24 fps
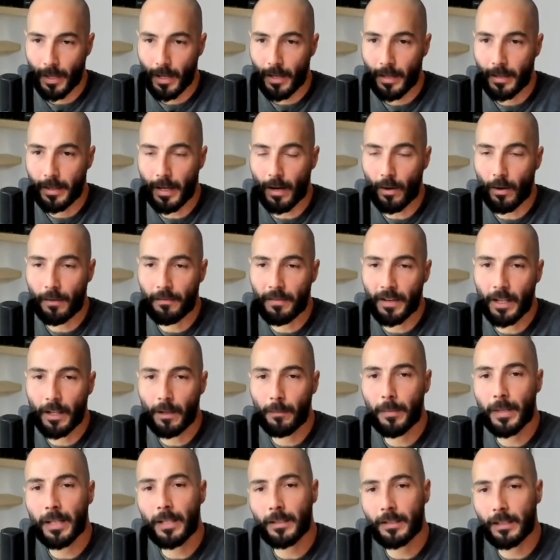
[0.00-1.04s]
Now,
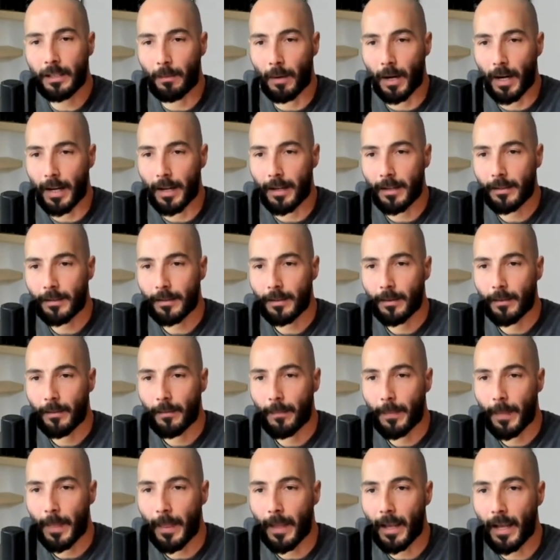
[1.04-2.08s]
availability bias
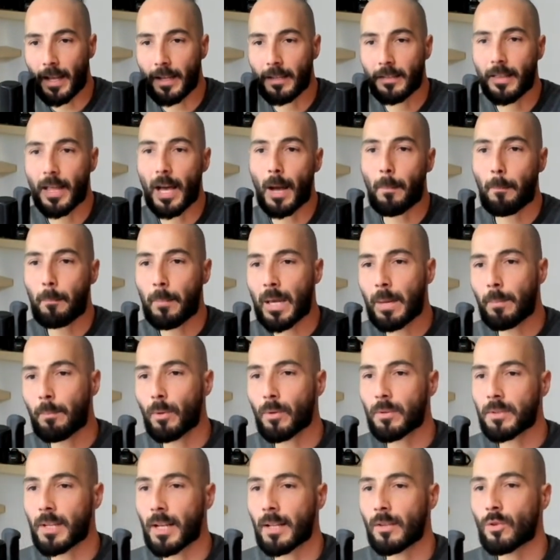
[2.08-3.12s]
is that people
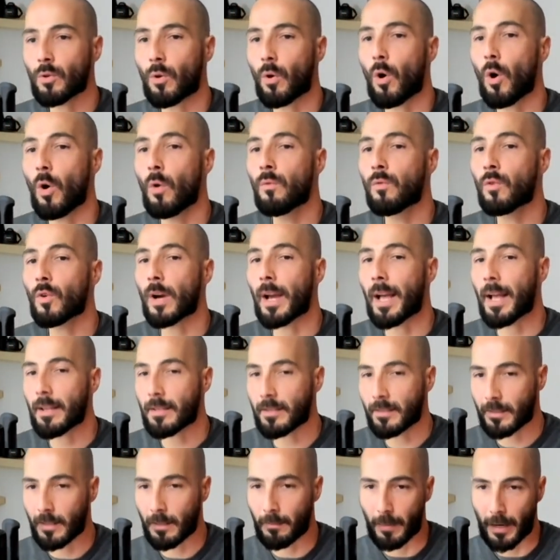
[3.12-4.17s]
tend to
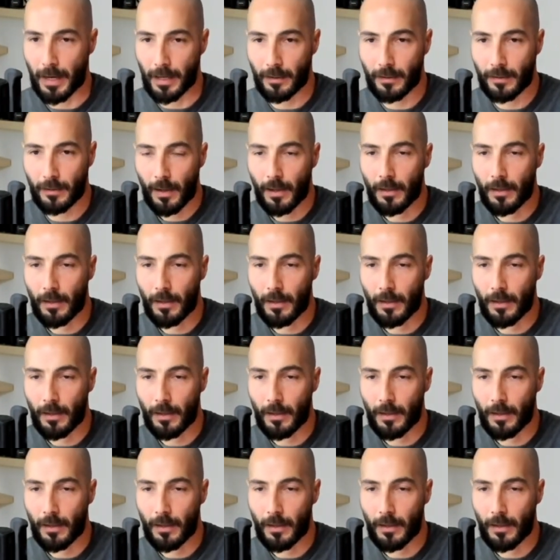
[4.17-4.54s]
overestimate